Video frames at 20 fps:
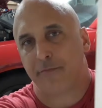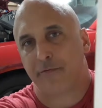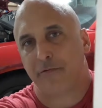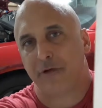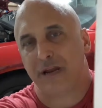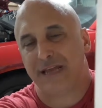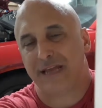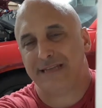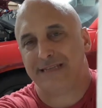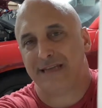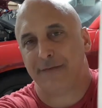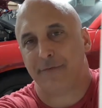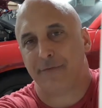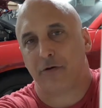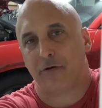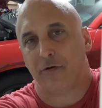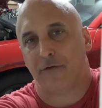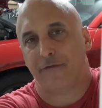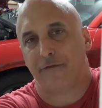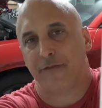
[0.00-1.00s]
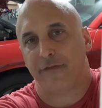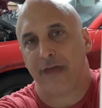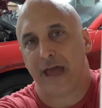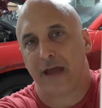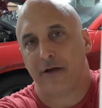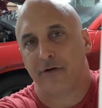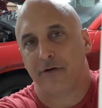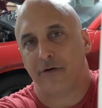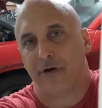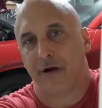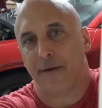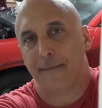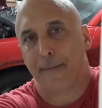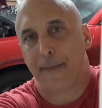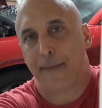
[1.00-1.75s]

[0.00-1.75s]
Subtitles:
Pretty typical for that car.